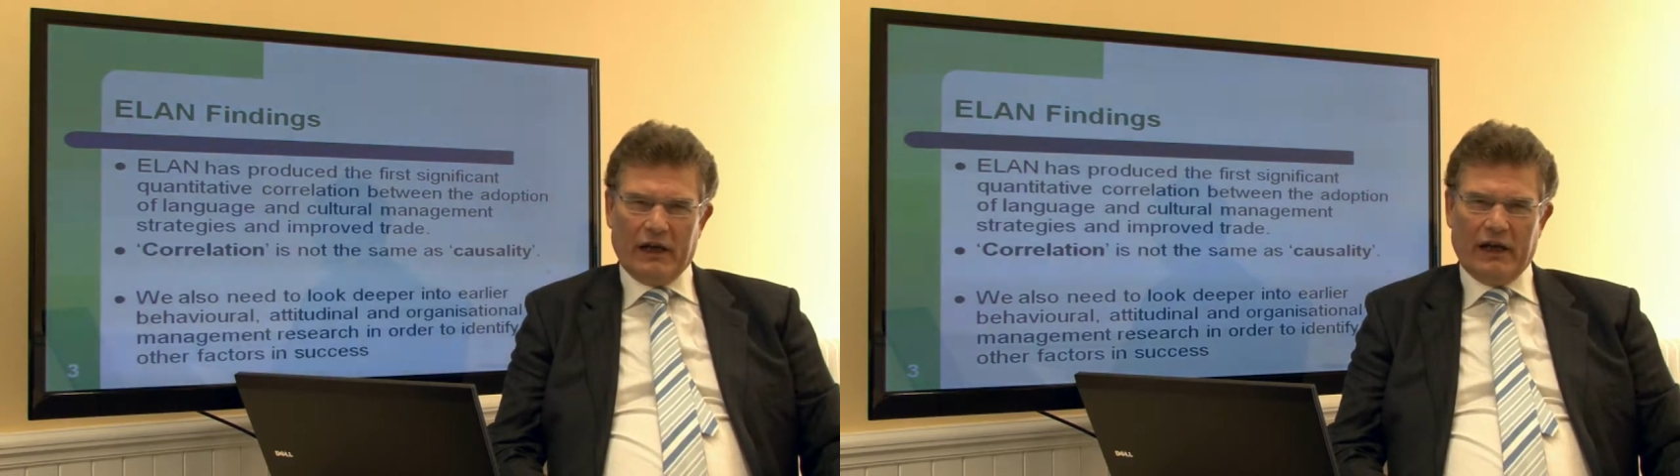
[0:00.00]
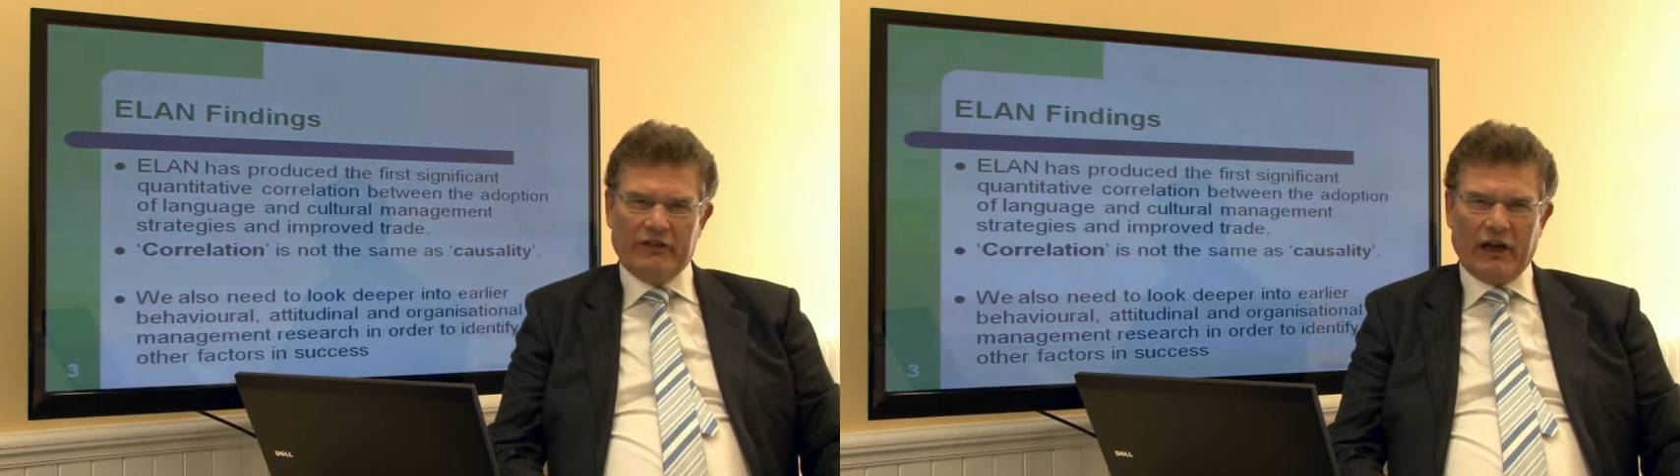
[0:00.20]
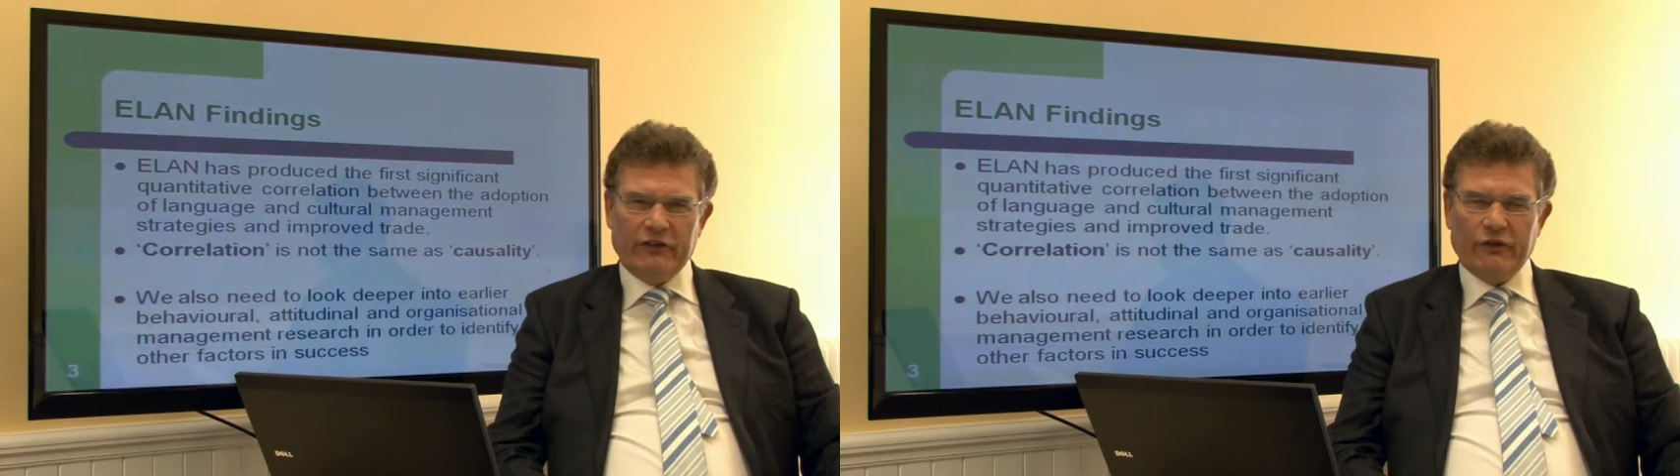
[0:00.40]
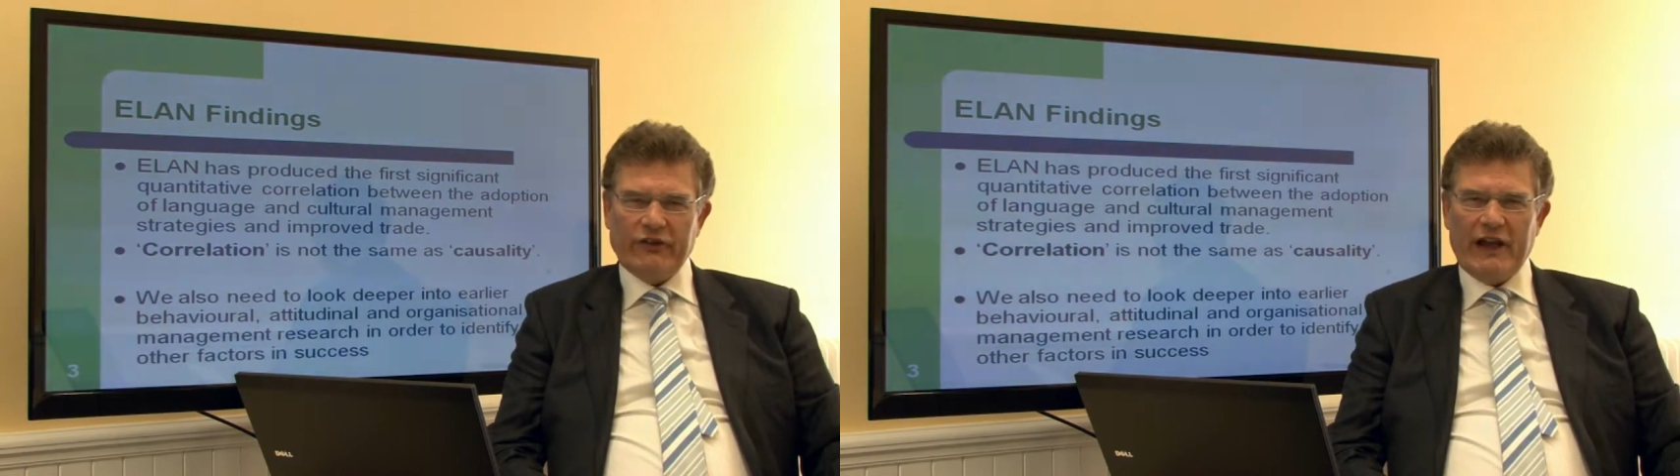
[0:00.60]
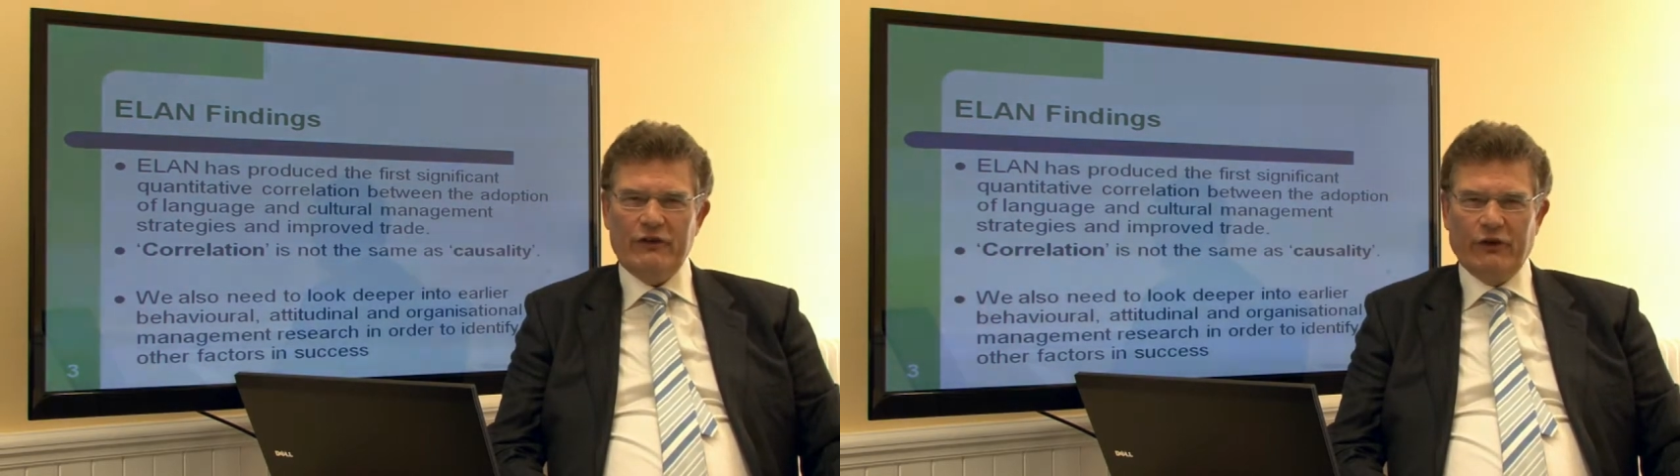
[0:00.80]
As I shall
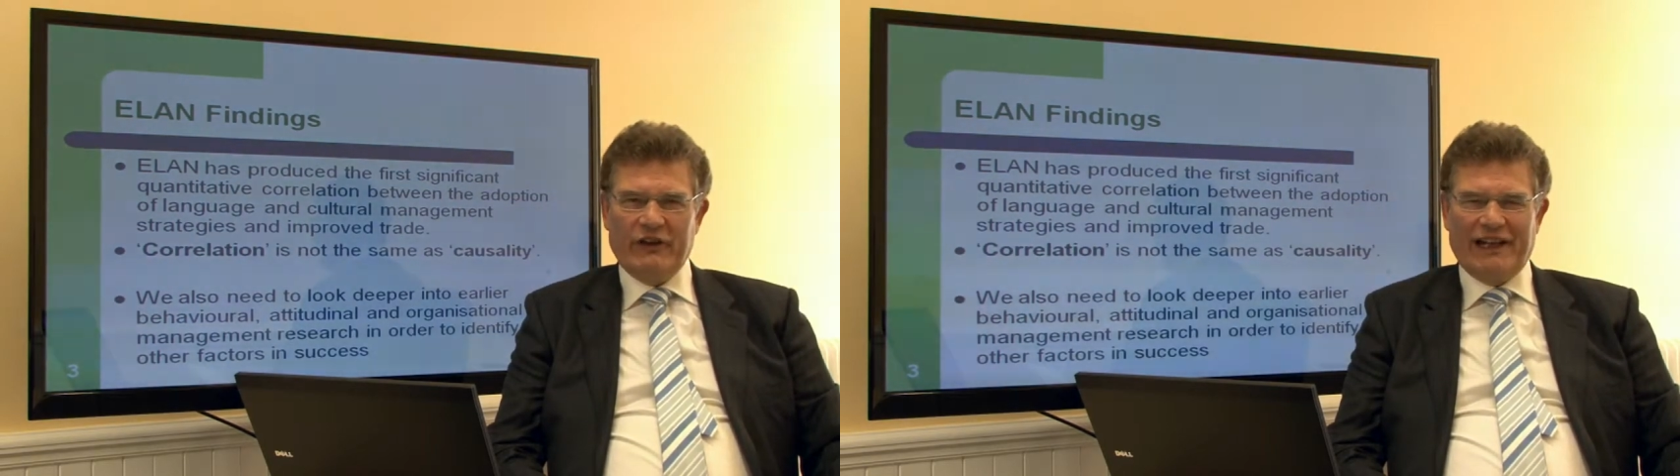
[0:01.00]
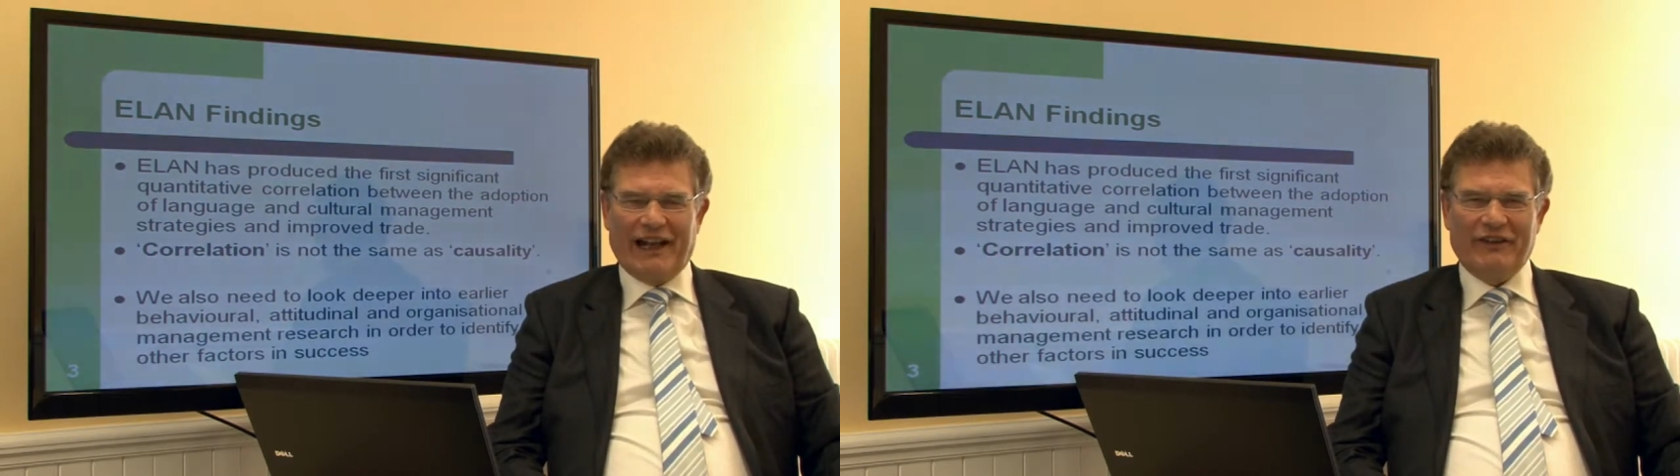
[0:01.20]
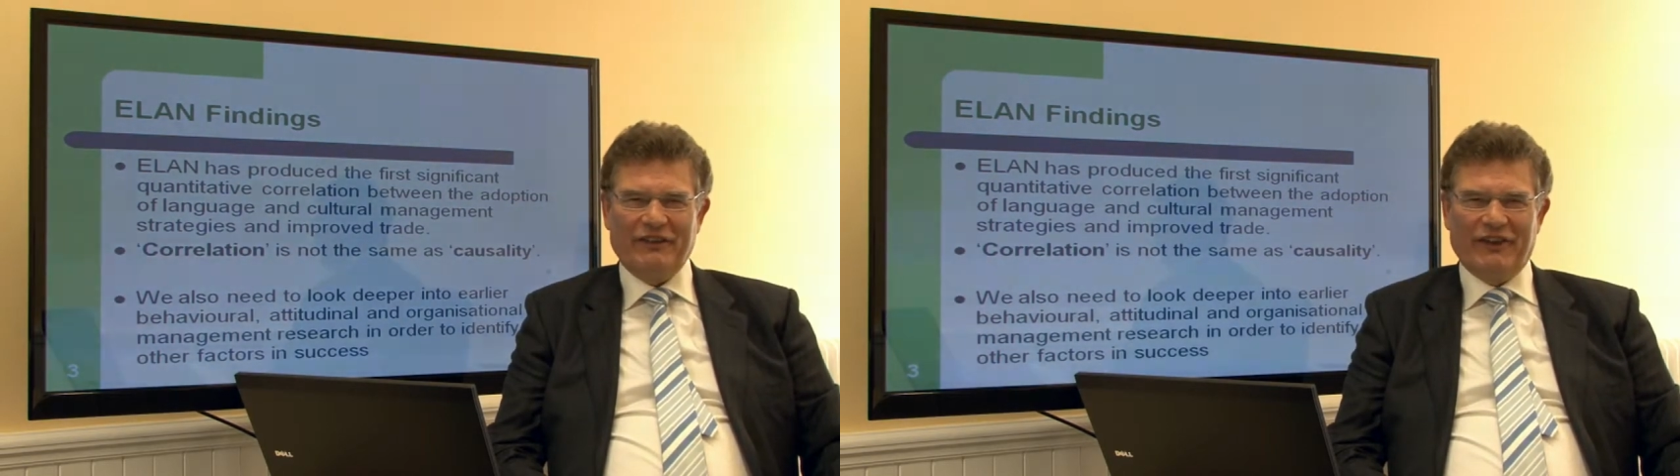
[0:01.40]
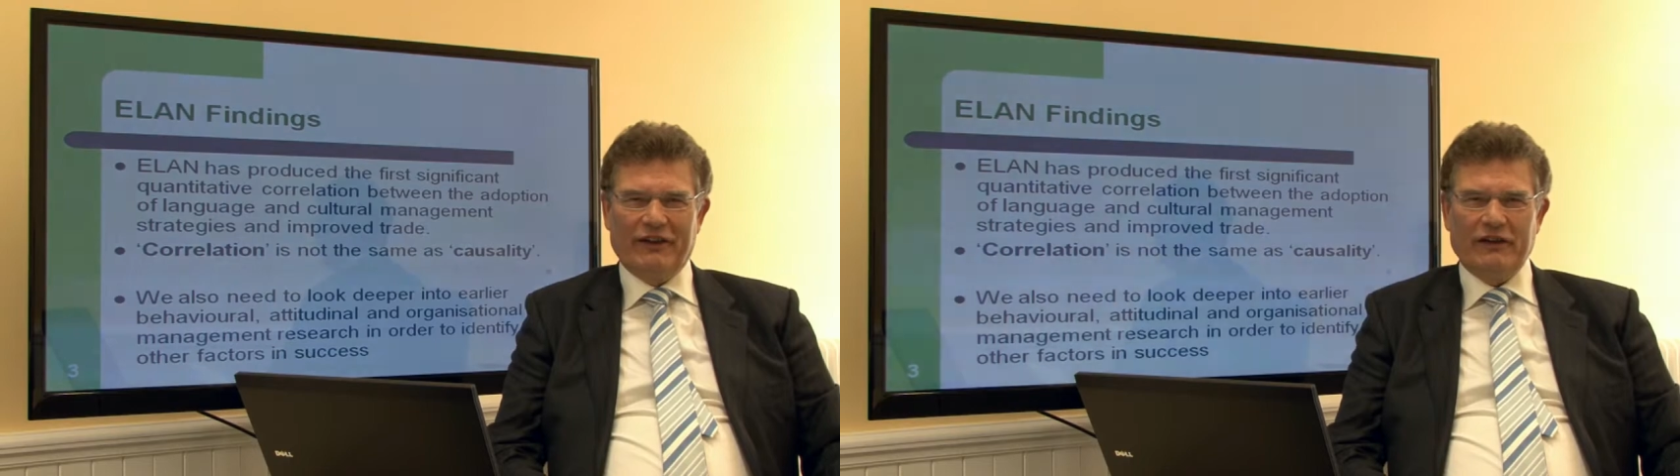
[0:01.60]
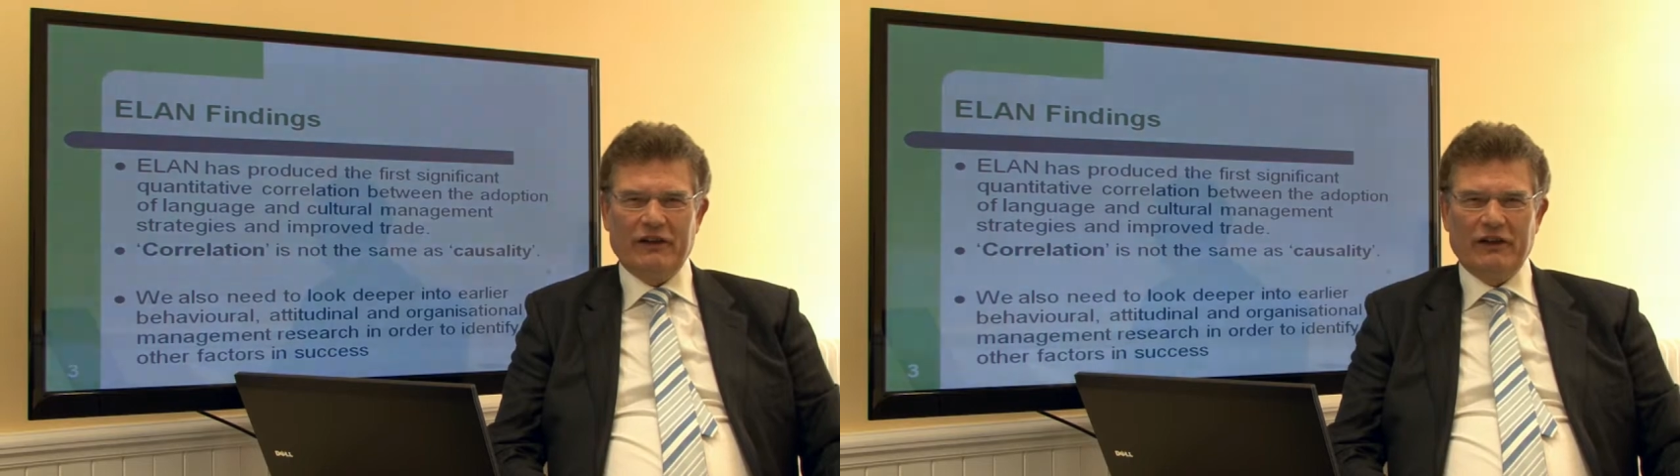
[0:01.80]
say during the lecture,